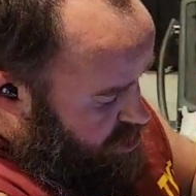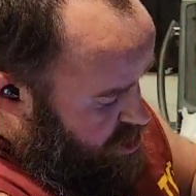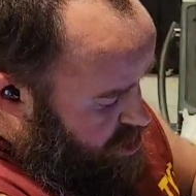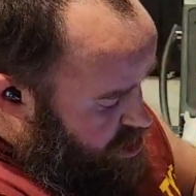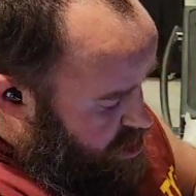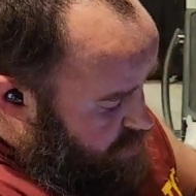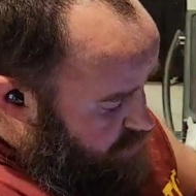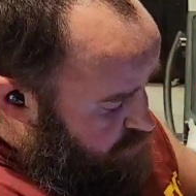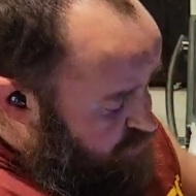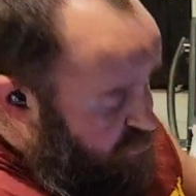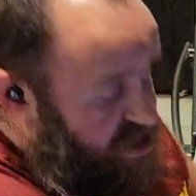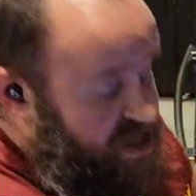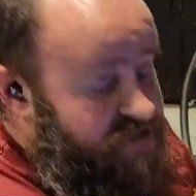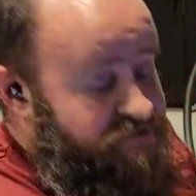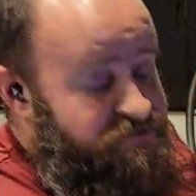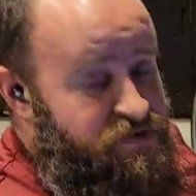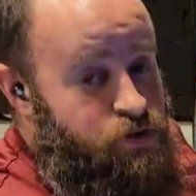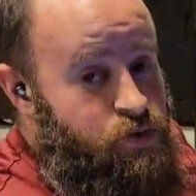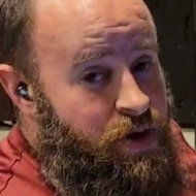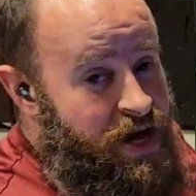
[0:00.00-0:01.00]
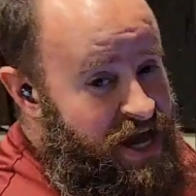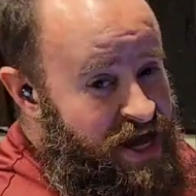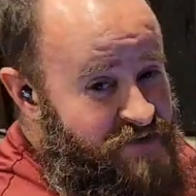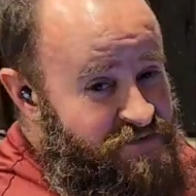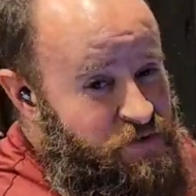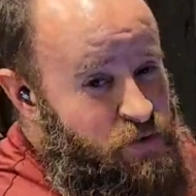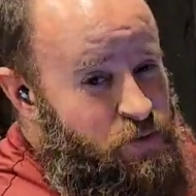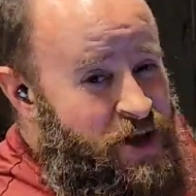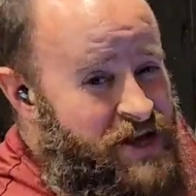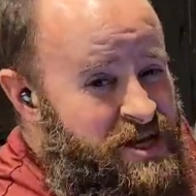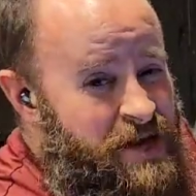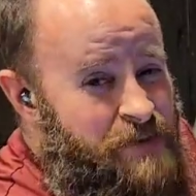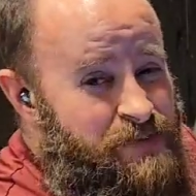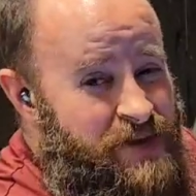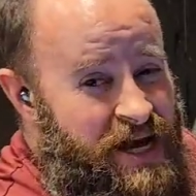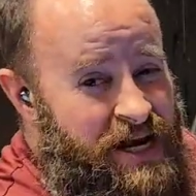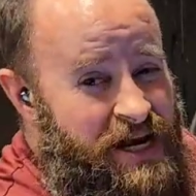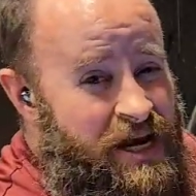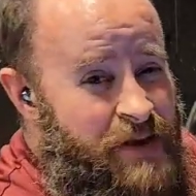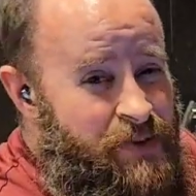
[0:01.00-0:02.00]
If you end
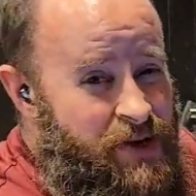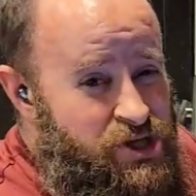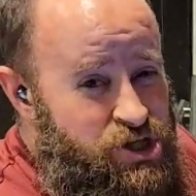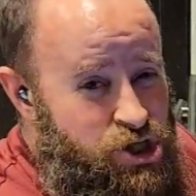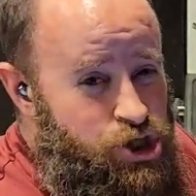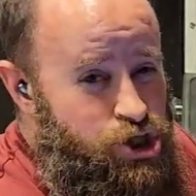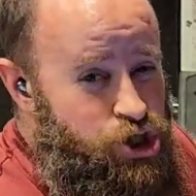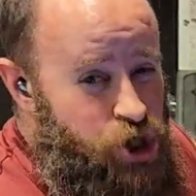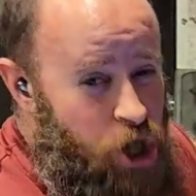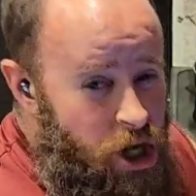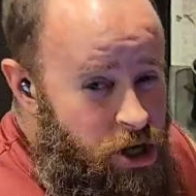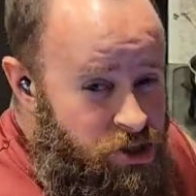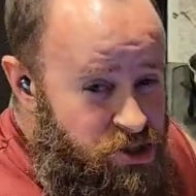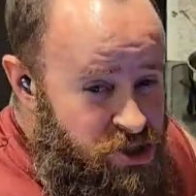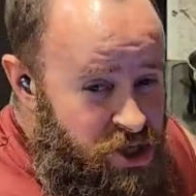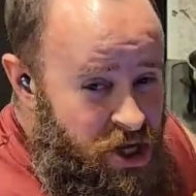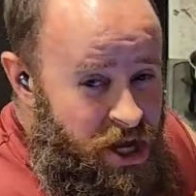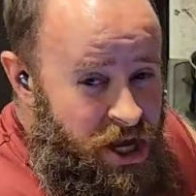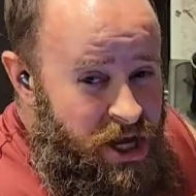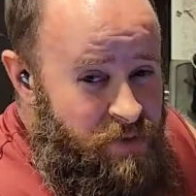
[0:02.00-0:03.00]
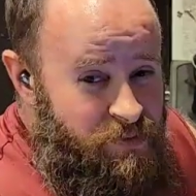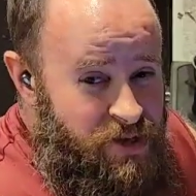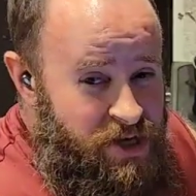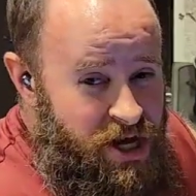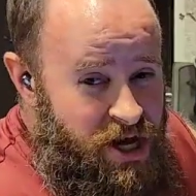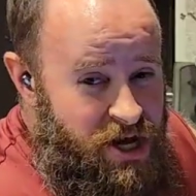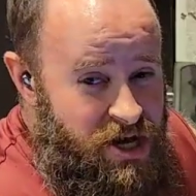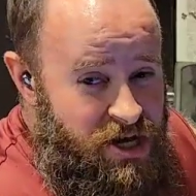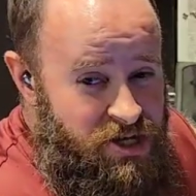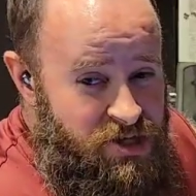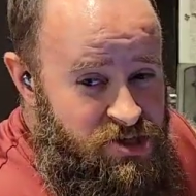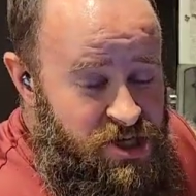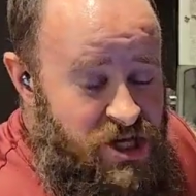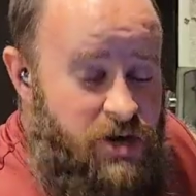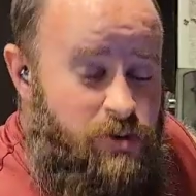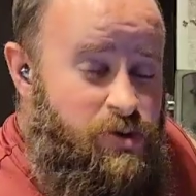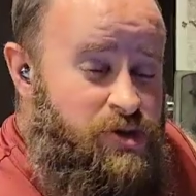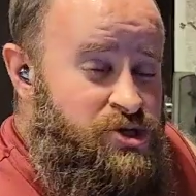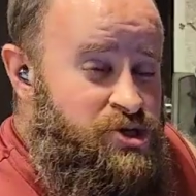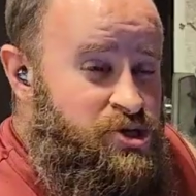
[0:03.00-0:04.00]
up getting a bunch of chunks because
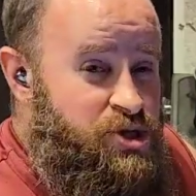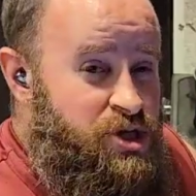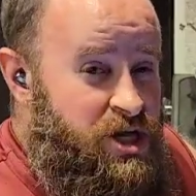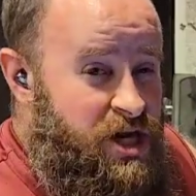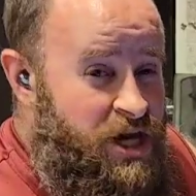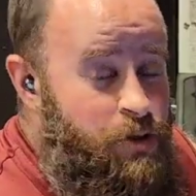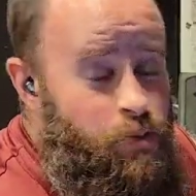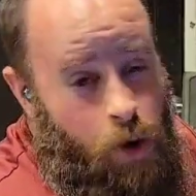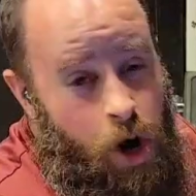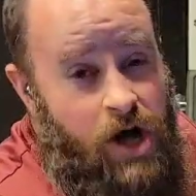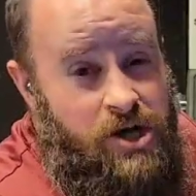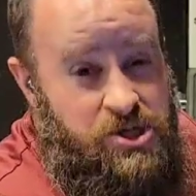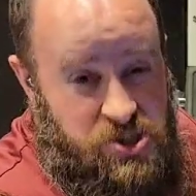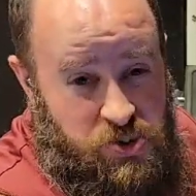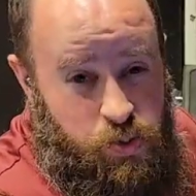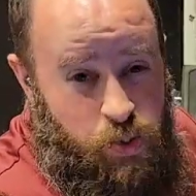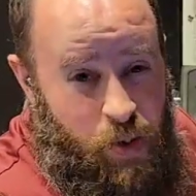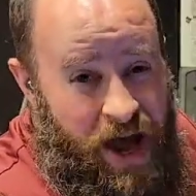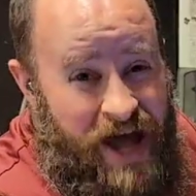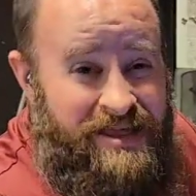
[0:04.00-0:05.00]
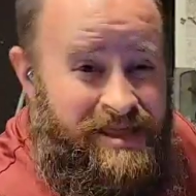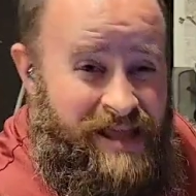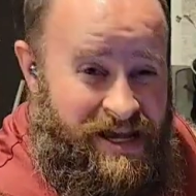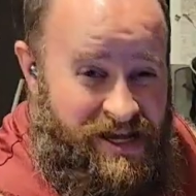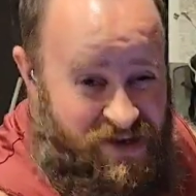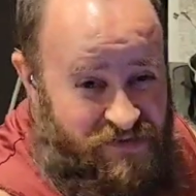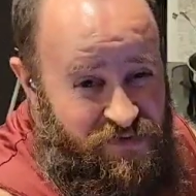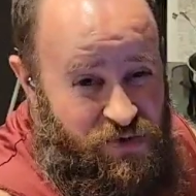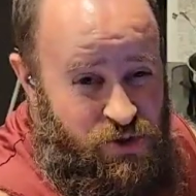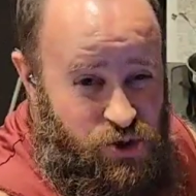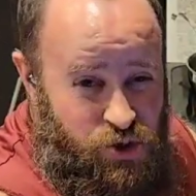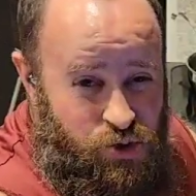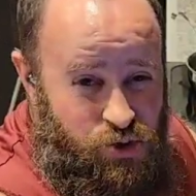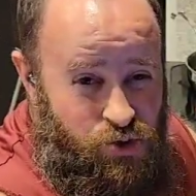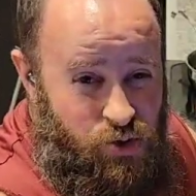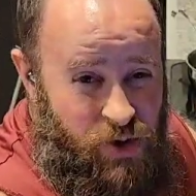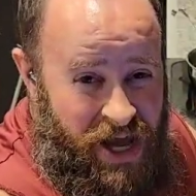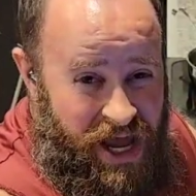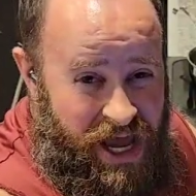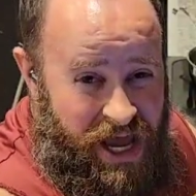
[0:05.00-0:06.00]
it was wet, like if you
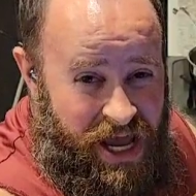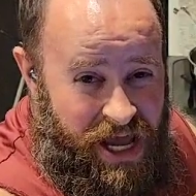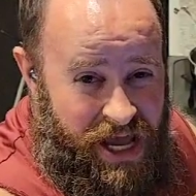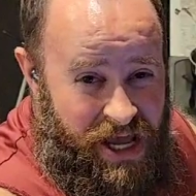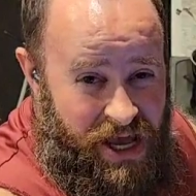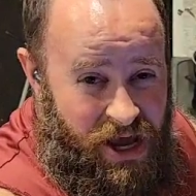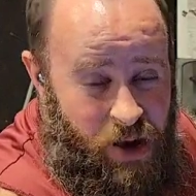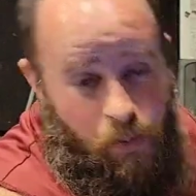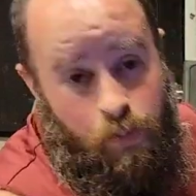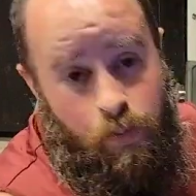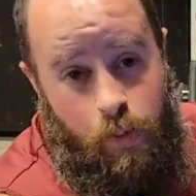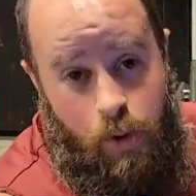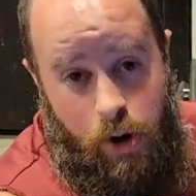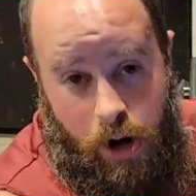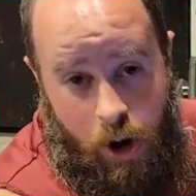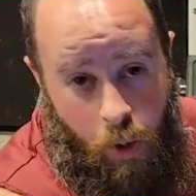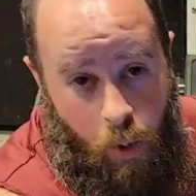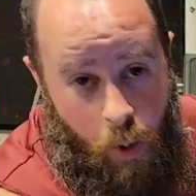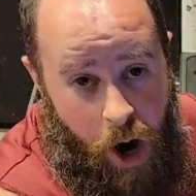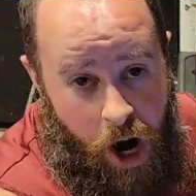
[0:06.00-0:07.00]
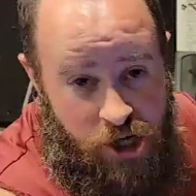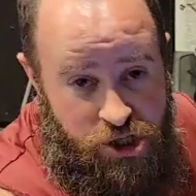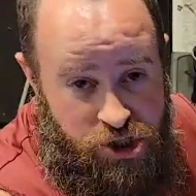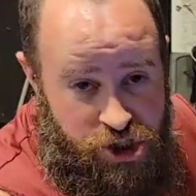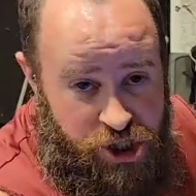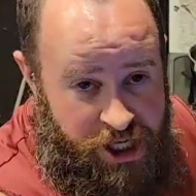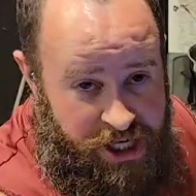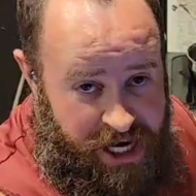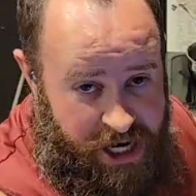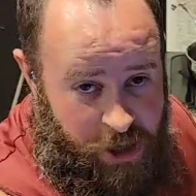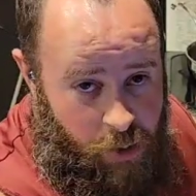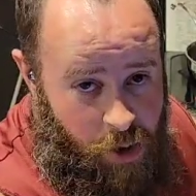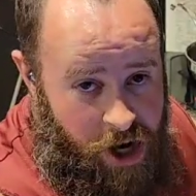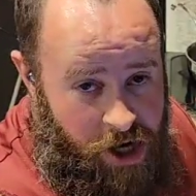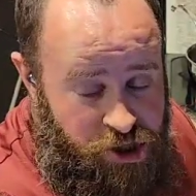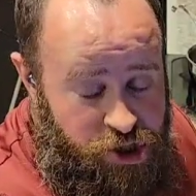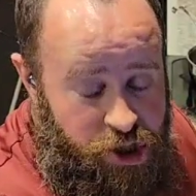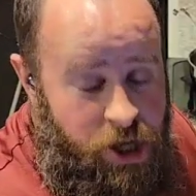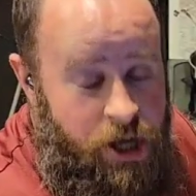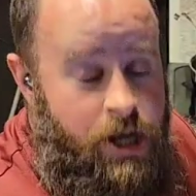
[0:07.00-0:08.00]
do an egg
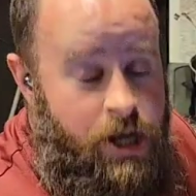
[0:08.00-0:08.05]
wash,